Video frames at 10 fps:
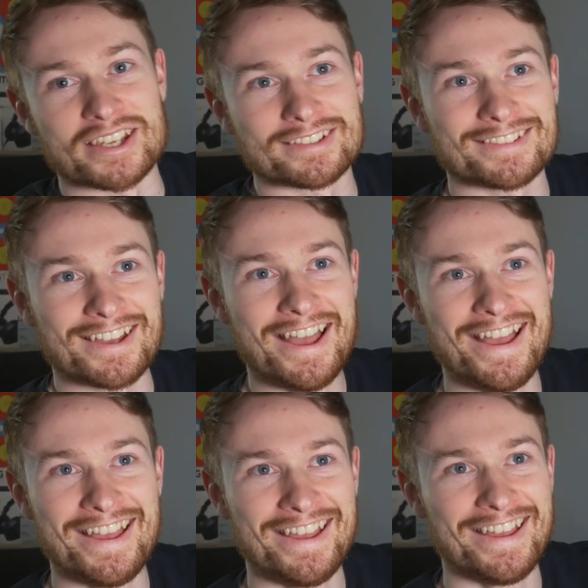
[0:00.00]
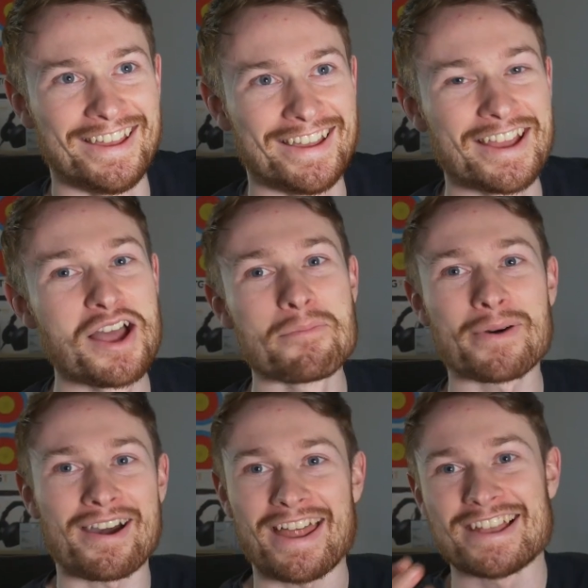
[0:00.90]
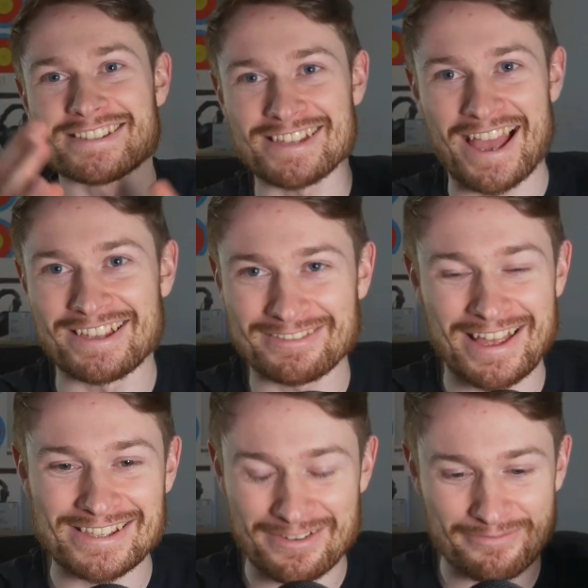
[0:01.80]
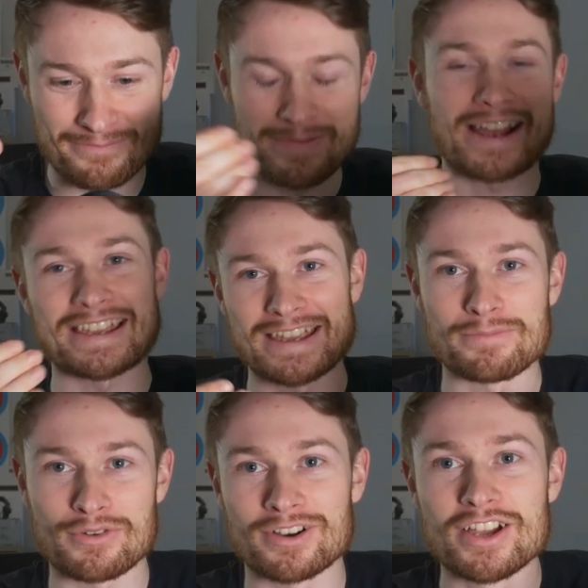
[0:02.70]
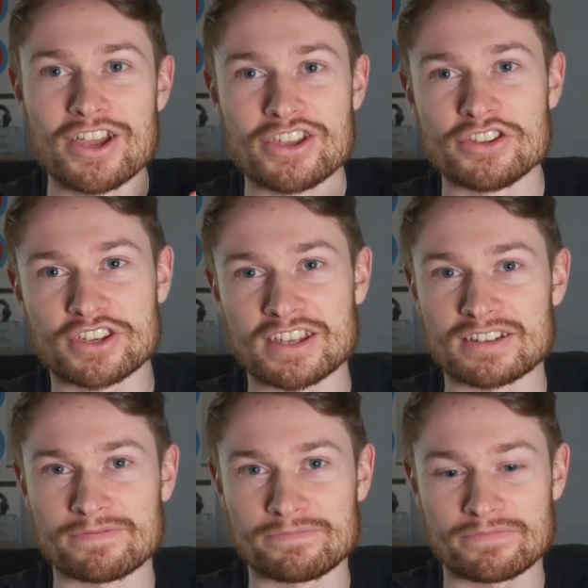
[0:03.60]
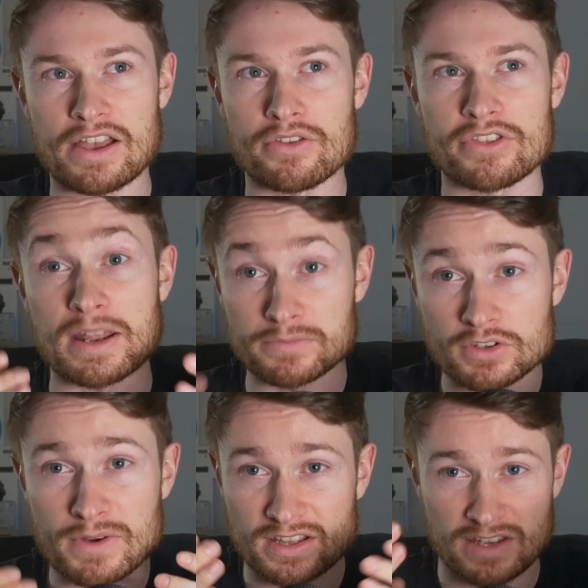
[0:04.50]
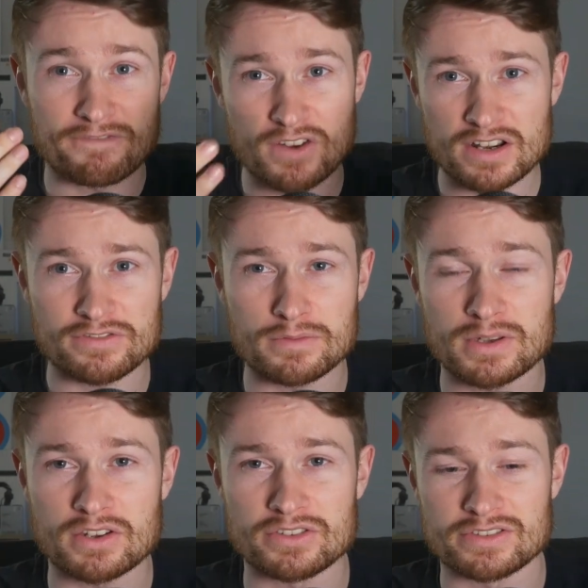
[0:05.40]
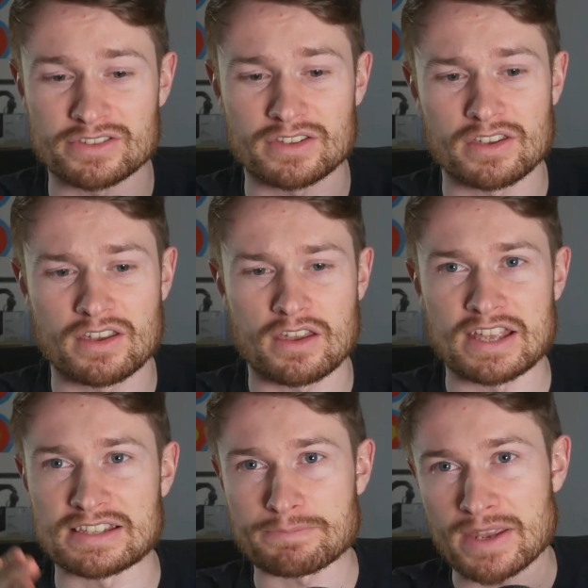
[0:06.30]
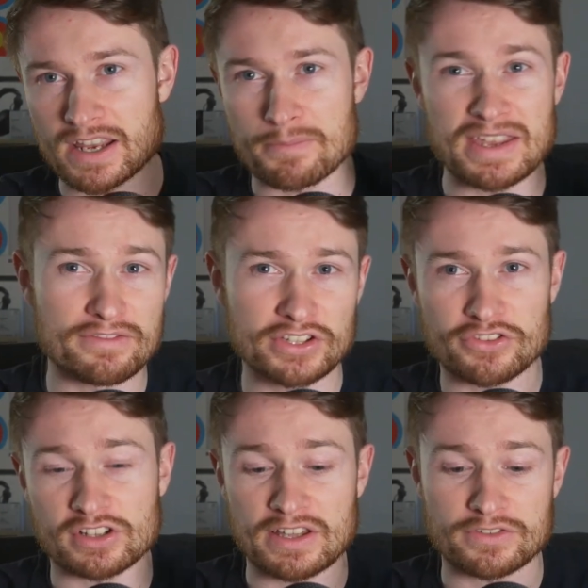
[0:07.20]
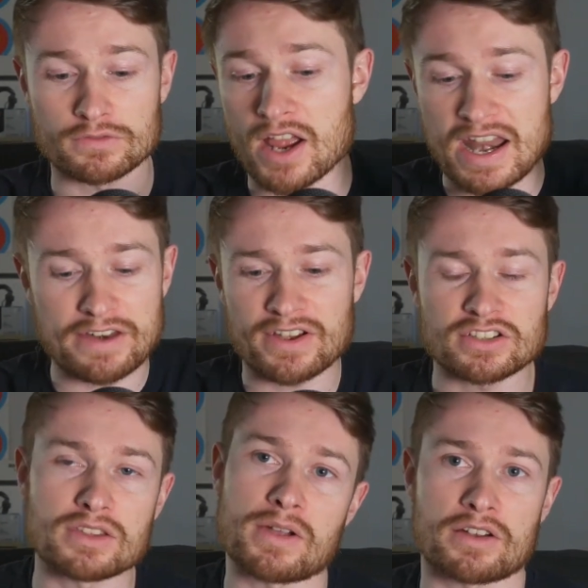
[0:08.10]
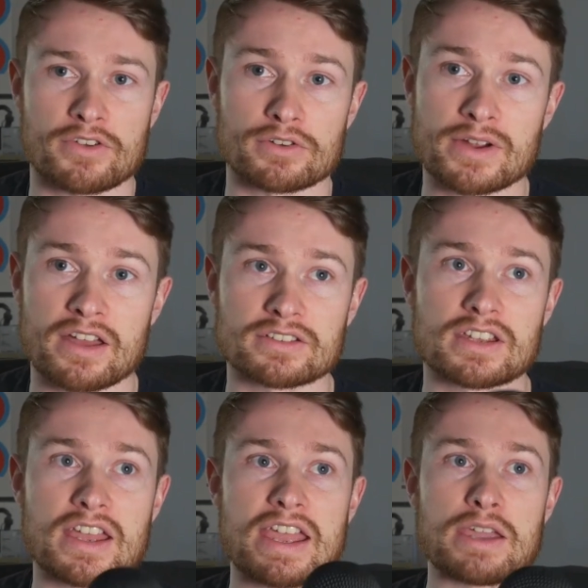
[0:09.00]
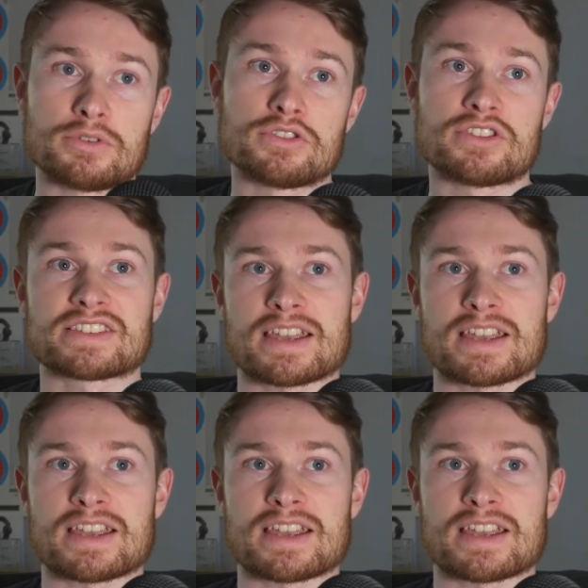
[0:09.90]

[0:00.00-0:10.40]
weird, but as as I'm back here more, you can tell that I'm directly in front of you because it's picking up evenly on the left and right. And if I turn the microphone around, it would do the